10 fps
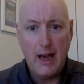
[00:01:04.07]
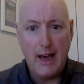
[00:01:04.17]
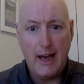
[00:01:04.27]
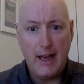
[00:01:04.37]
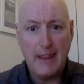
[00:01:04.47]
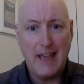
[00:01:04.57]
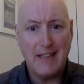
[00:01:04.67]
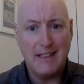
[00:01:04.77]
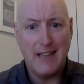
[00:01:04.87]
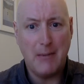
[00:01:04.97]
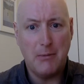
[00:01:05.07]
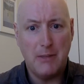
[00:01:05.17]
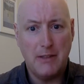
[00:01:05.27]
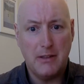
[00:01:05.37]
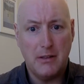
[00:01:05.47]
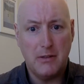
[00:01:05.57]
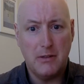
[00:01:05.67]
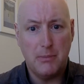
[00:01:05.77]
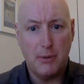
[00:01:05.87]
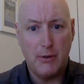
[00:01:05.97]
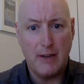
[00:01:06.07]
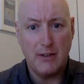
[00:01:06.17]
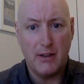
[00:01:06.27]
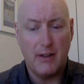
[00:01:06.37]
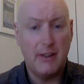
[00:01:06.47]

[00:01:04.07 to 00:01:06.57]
That's enabled me to progress on.